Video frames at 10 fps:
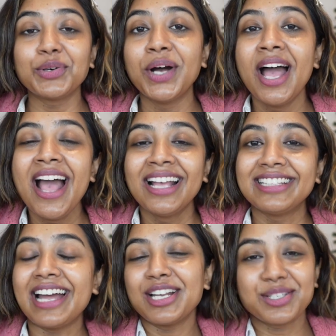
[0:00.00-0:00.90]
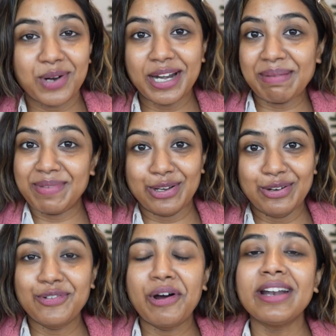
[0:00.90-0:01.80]
To that is what I'm
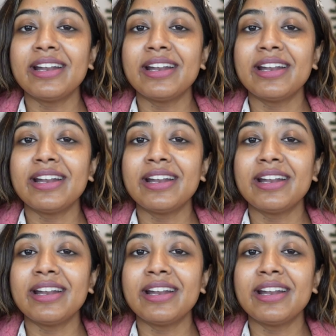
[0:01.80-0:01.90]
here for,